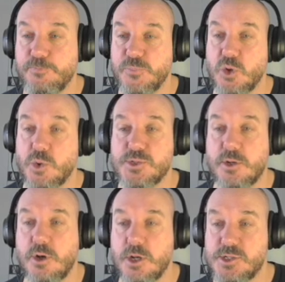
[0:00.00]
you'll also
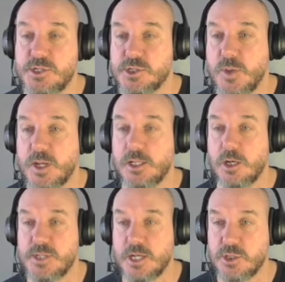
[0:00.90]
notice, just quickly
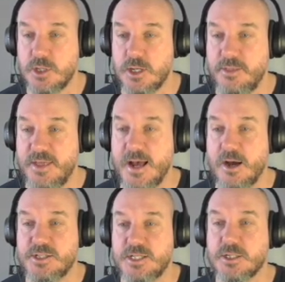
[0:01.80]
I'll touch on it, that
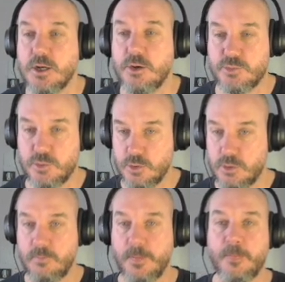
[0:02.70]
I did go
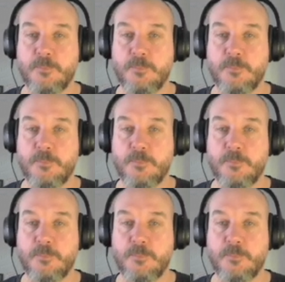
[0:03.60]
through